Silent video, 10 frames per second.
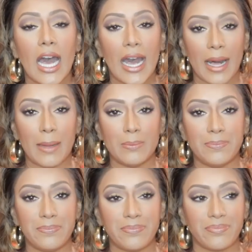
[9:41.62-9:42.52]
that
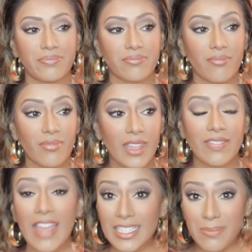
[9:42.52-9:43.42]

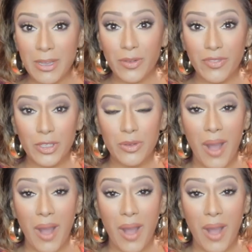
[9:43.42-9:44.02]
is my review.